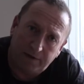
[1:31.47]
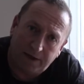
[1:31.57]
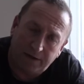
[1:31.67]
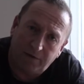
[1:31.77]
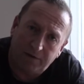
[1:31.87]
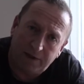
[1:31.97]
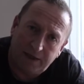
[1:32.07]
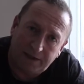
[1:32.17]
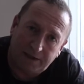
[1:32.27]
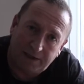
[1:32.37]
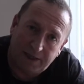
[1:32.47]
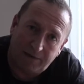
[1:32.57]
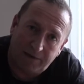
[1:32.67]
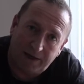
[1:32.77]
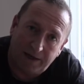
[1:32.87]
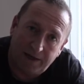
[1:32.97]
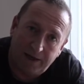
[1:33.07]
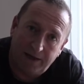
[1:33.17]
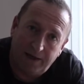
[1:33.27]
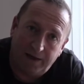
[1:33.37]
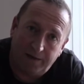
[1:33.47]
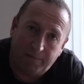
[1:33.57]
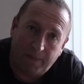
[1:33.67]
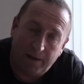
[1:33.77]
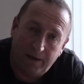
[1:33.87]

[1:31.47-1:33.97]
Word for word: and not necessarily um,